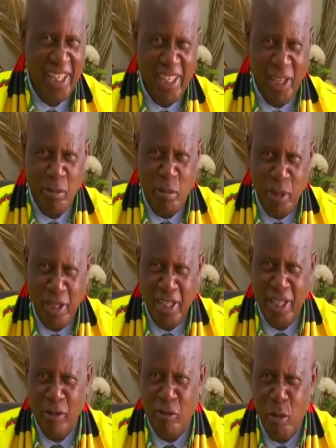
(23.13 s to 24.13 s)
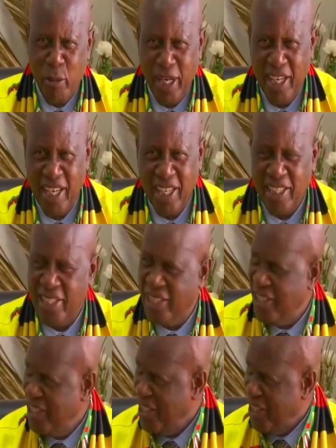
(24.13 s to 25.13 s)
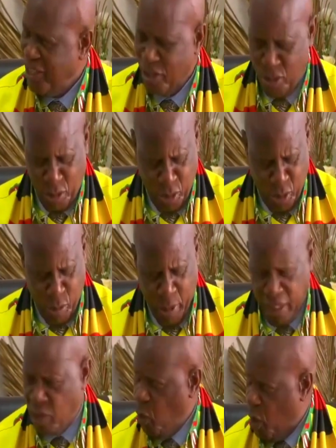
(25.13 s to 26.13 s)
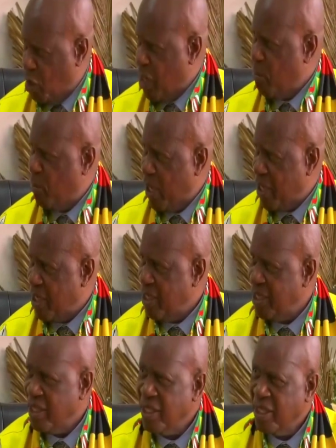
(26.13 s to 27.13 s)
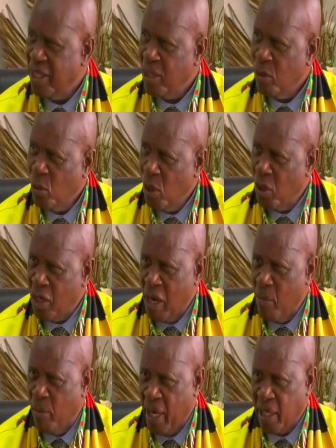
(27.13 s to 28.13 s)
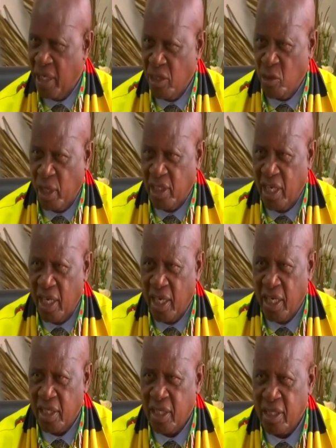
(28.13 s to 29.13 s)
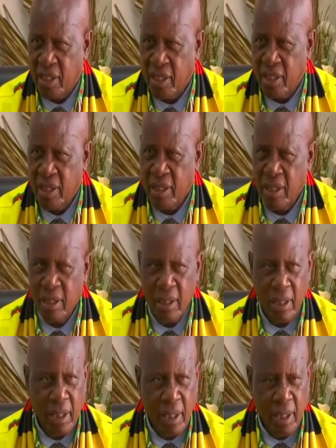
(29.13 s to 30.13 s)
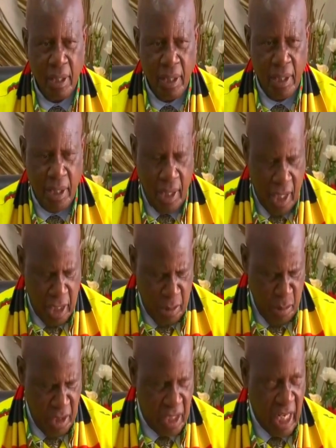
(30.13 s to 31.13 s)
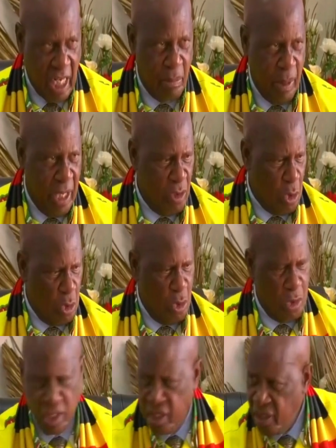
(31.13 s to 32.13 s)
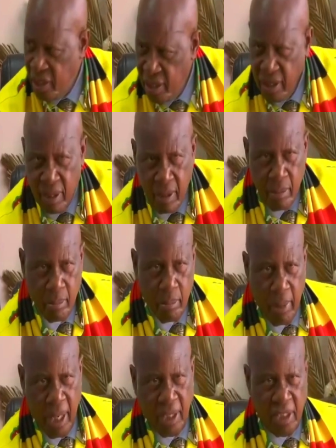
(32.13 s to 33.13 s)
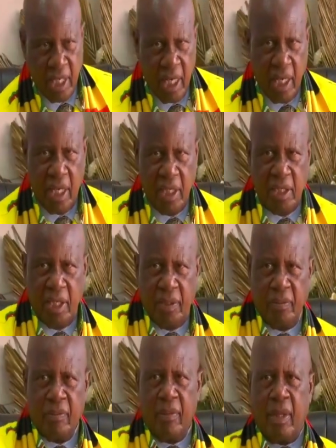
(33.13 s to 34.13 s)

You've been here for many years. So, but welcome back. Welcome back and your delegation. Let me start by introducing my delegation.